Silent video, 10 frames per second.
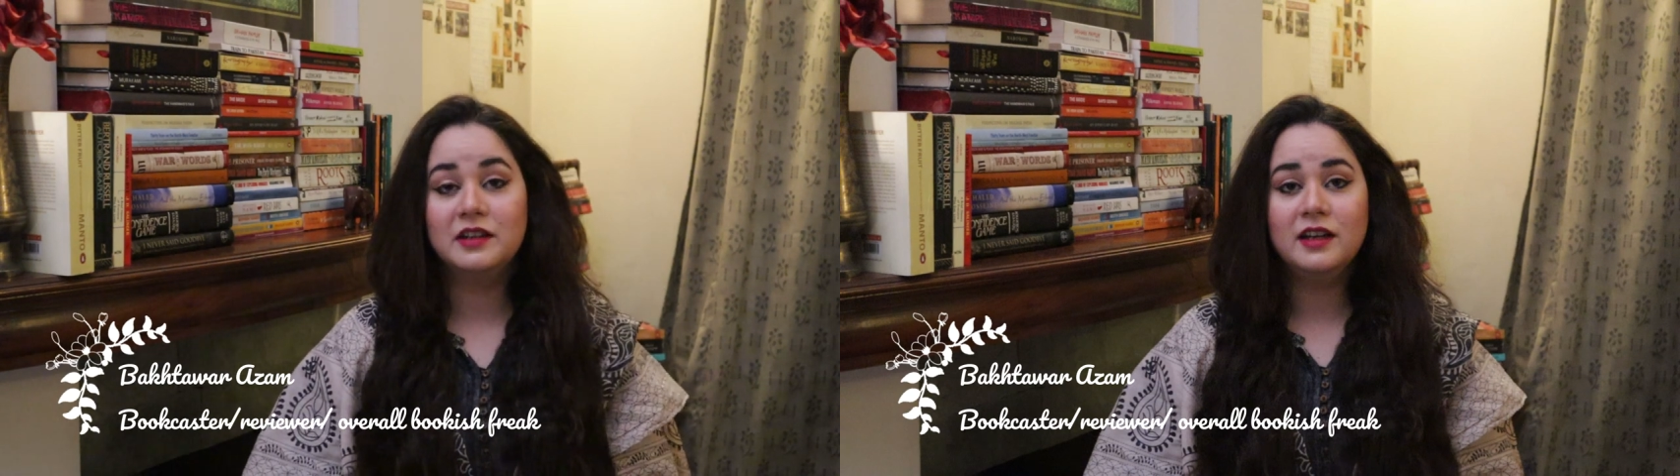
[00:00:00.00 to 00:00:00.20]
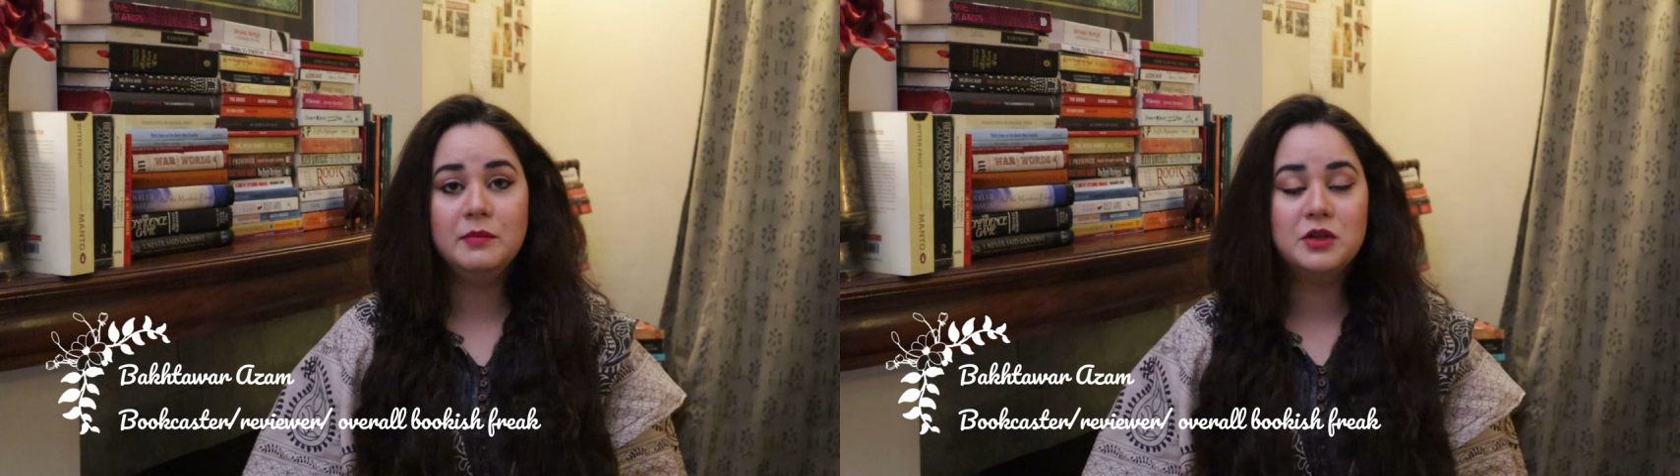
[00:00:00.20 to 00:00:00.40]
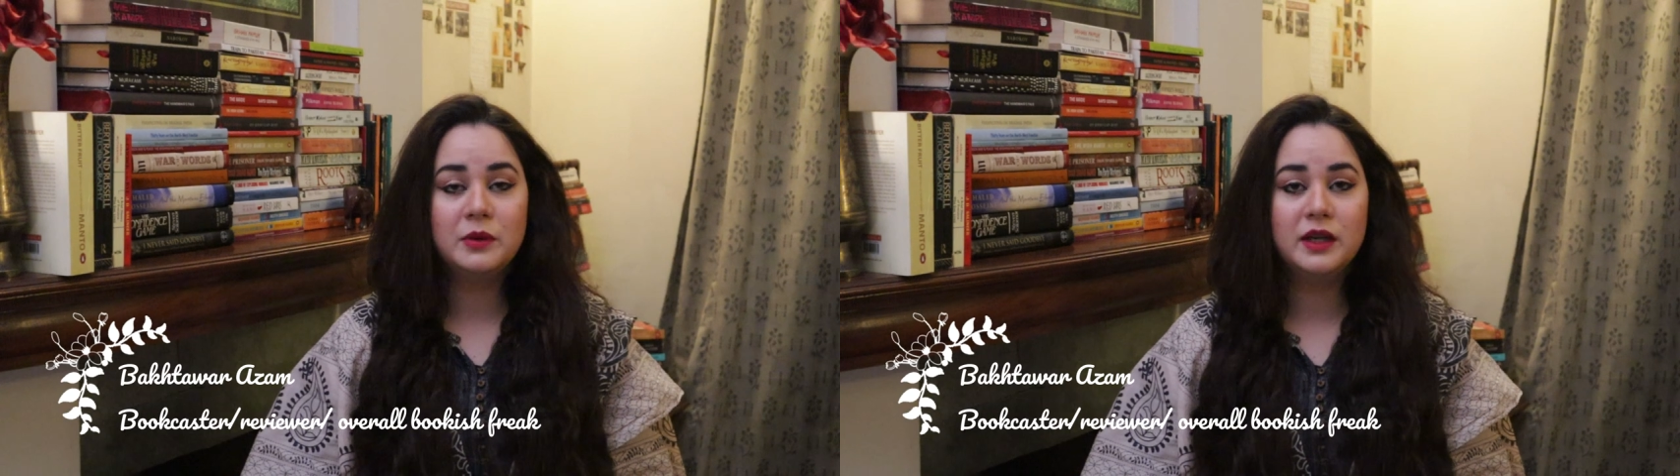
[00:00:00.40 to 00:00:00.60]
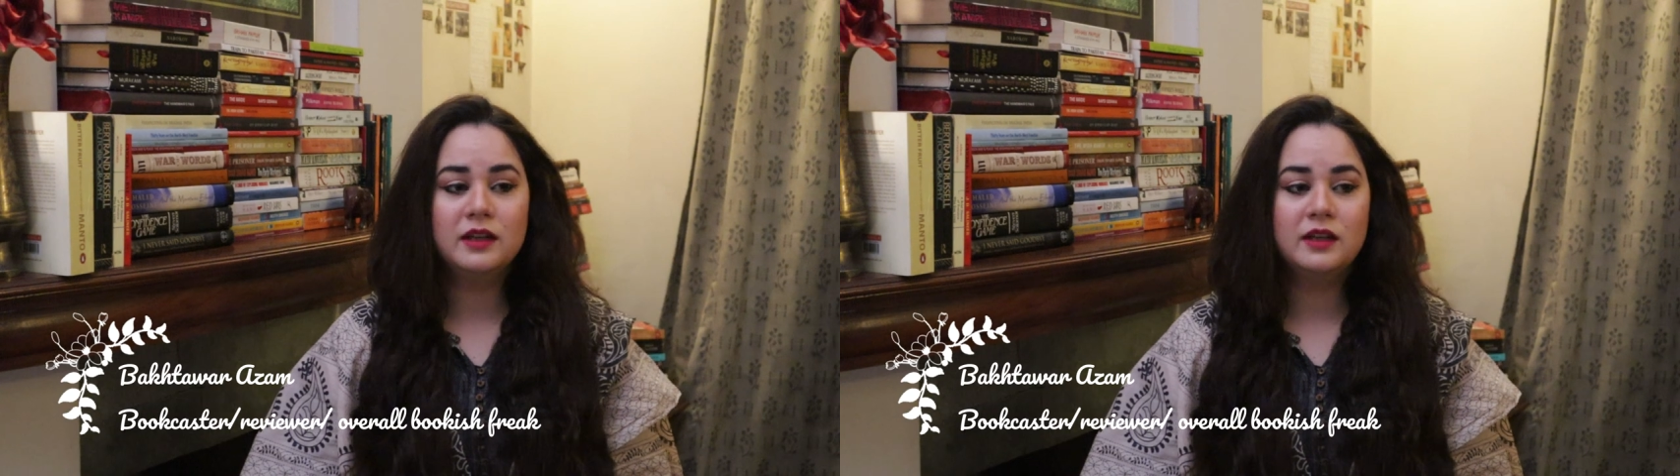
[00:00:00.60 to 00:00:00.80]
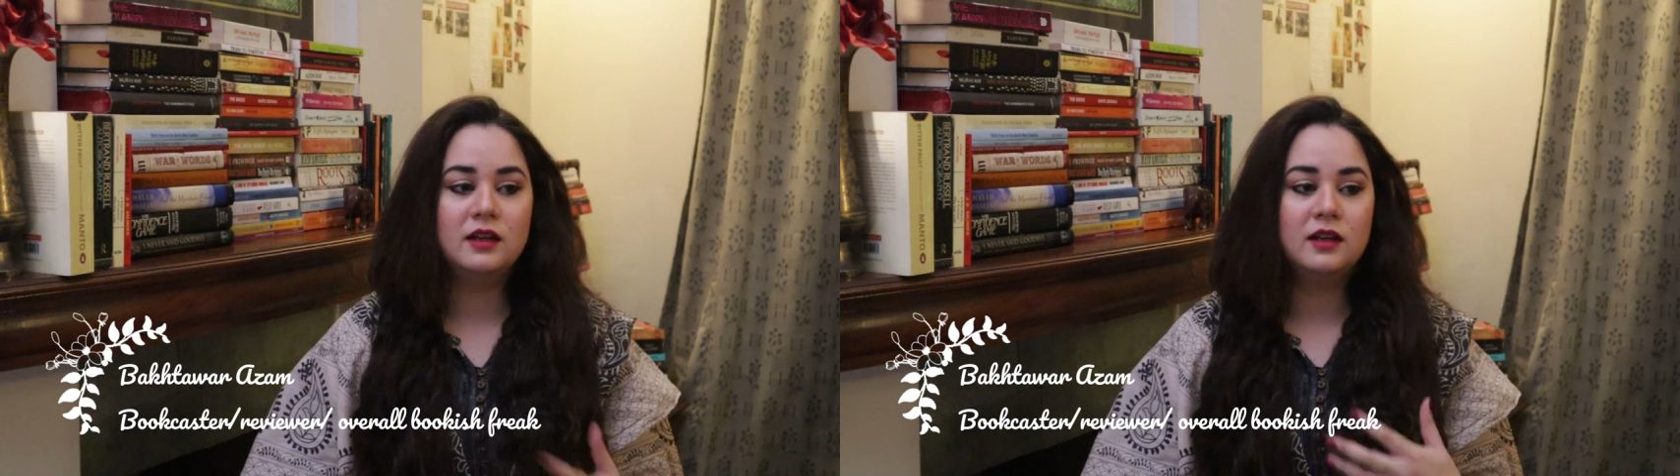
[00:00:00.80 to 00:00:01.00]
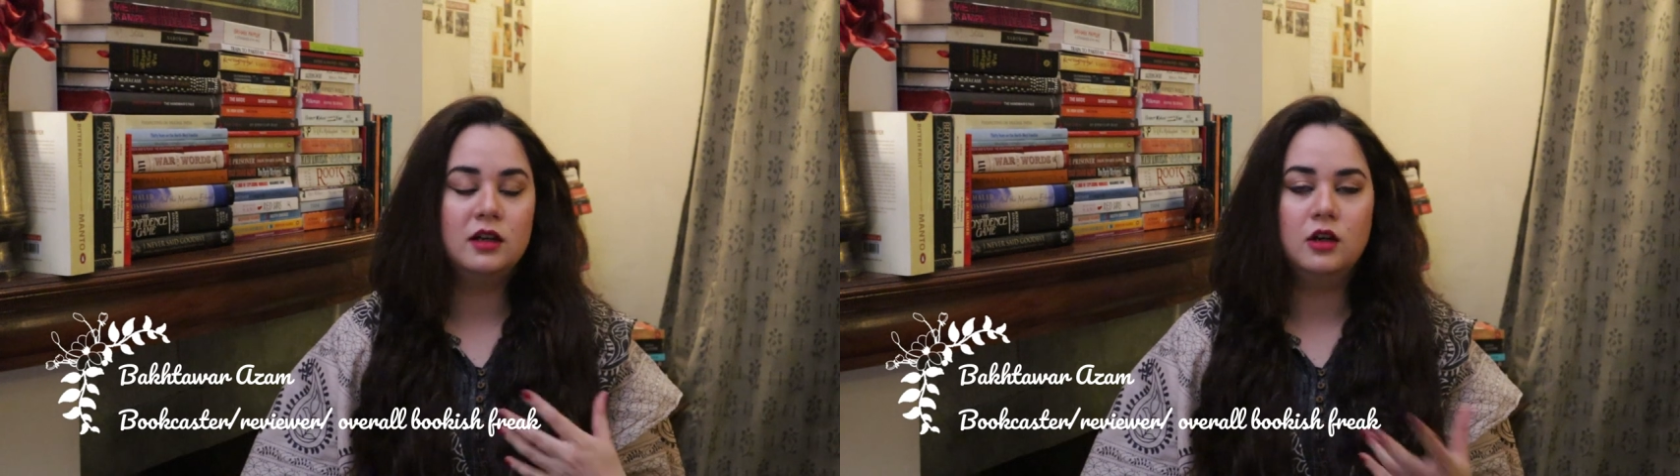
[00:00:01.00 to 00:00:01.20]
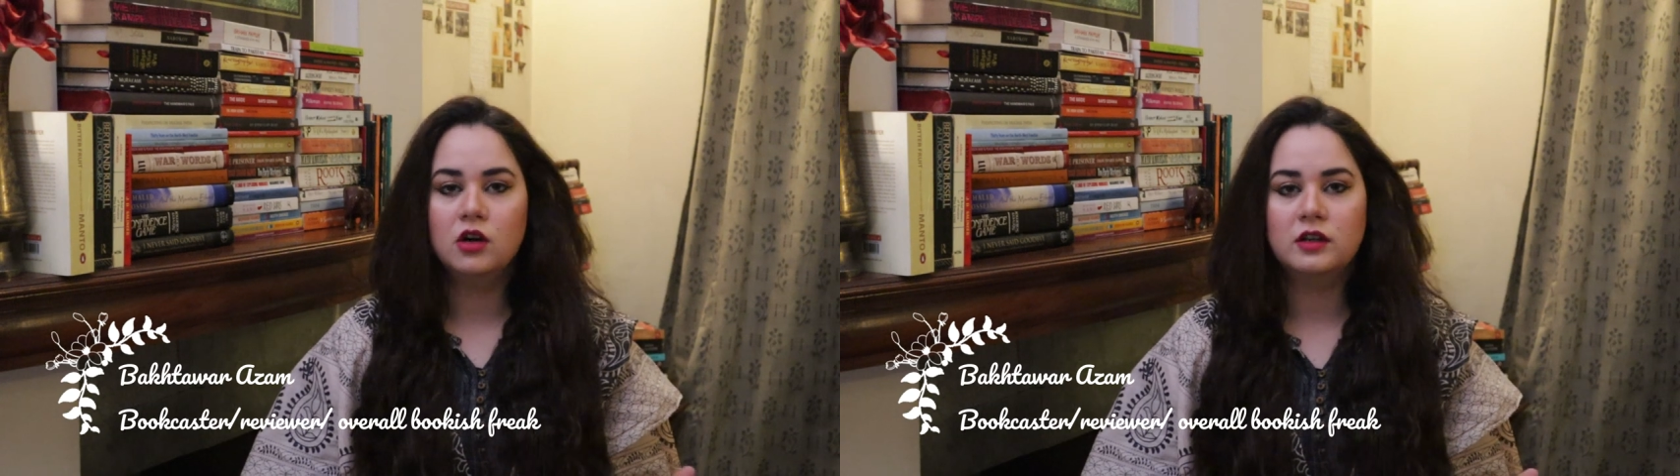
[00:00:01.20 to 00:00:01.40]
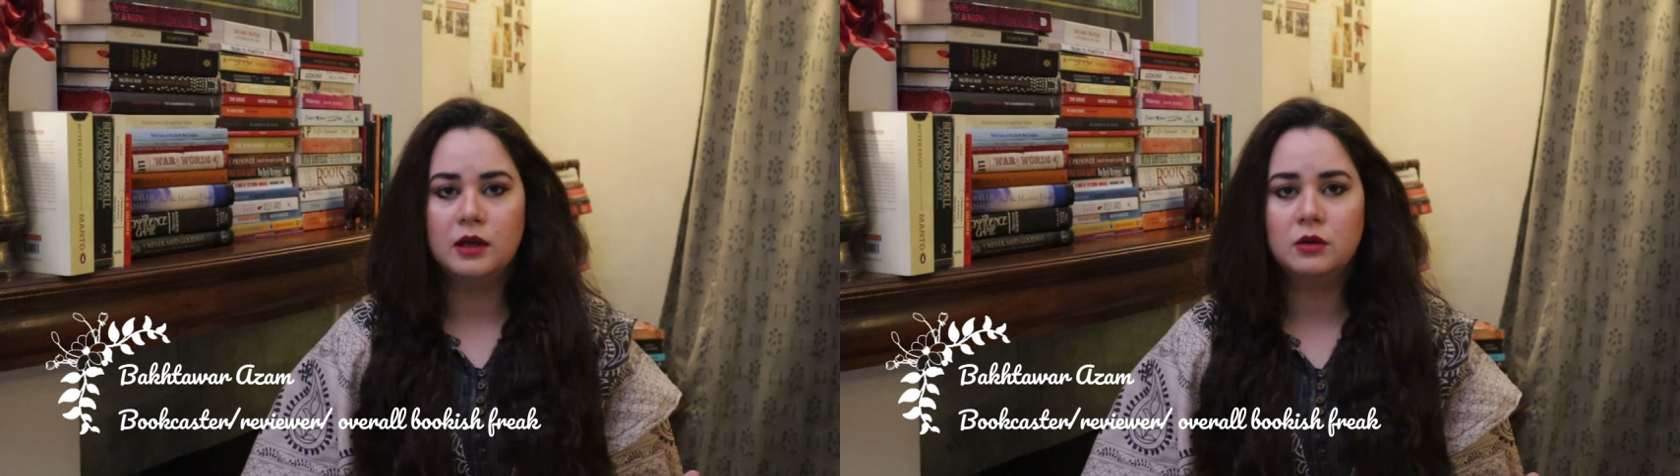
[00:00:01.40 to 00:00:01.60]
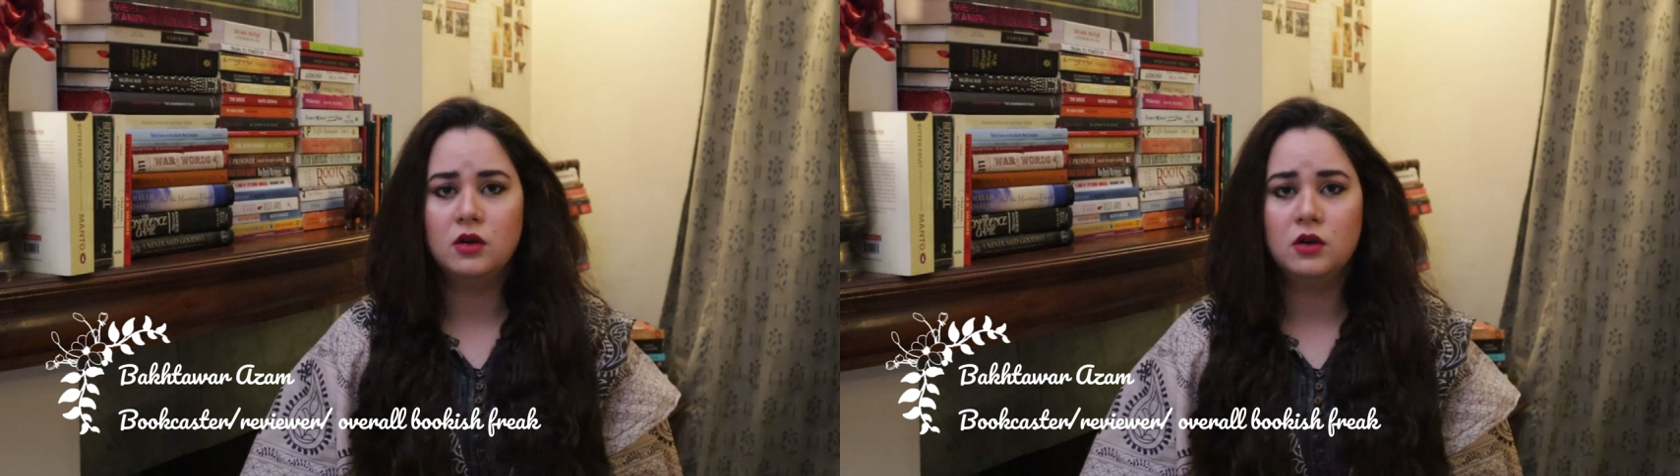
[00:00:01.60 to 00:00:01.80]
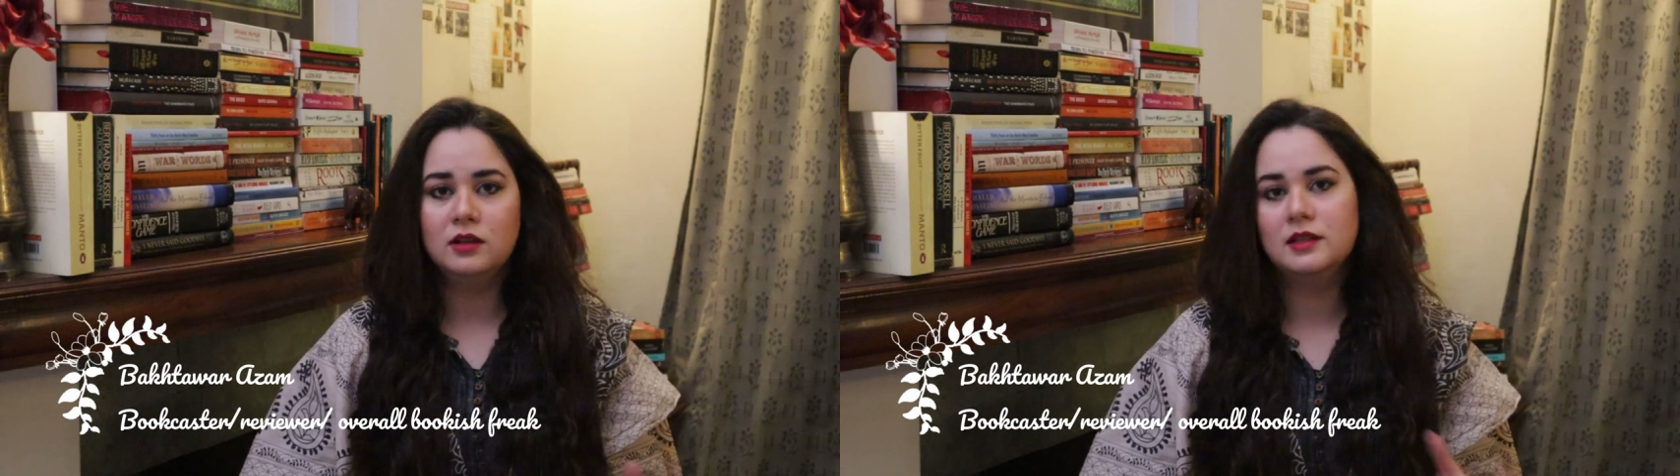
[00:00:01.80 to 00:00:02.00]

Today I'm doing a, a lockdown haul.